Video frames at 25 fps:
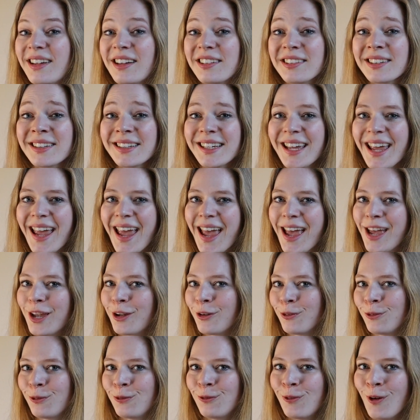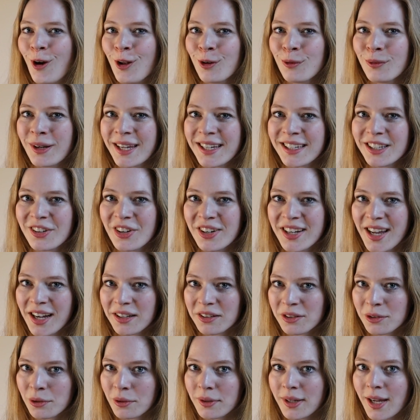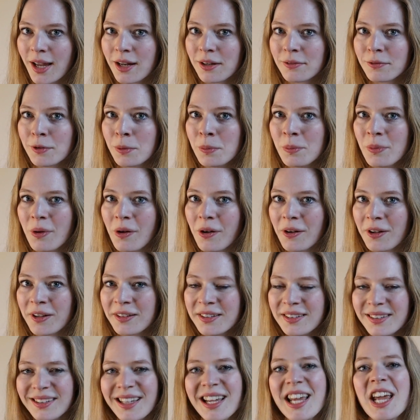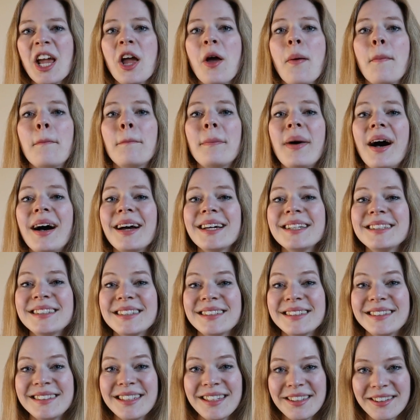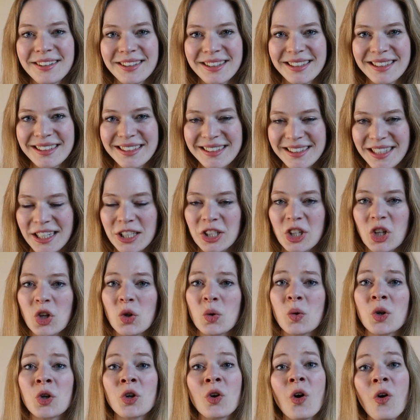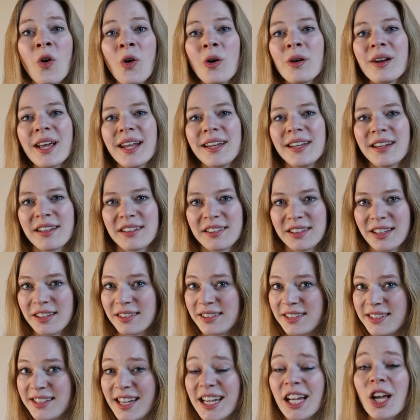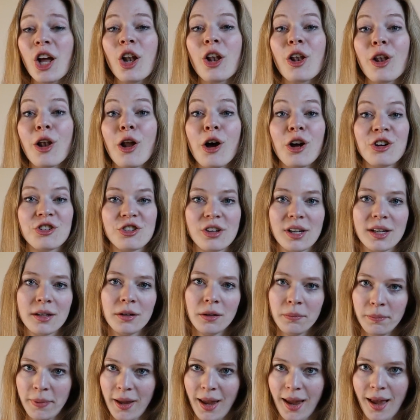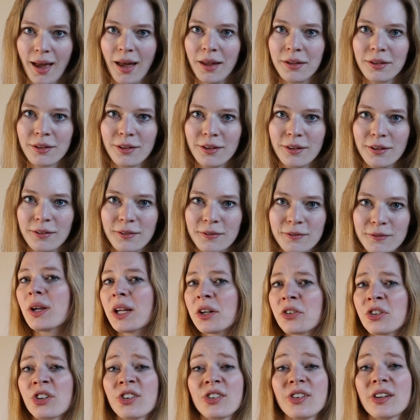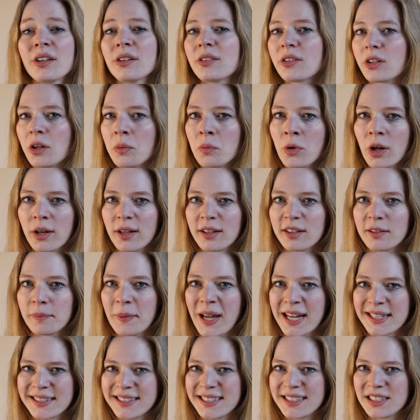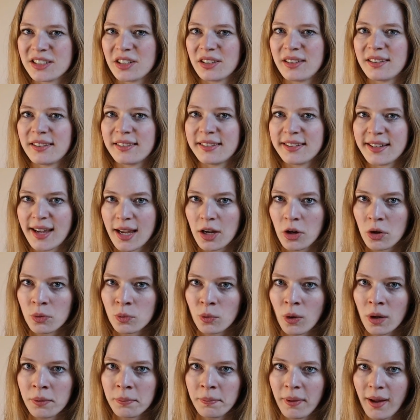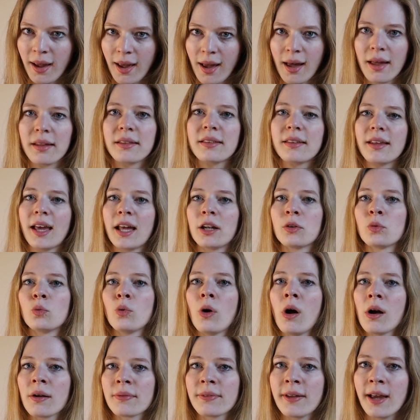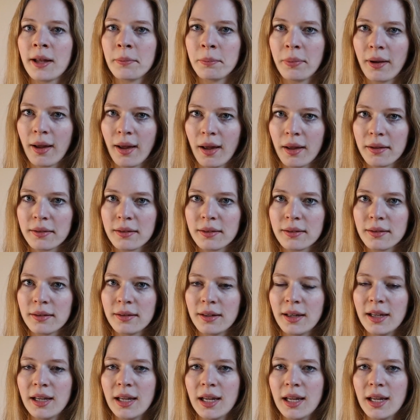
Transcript: doesn't care if following your next creative impulse might discontinue an already existing logical path. We are still somewhat expected to stay on one path and walk that path.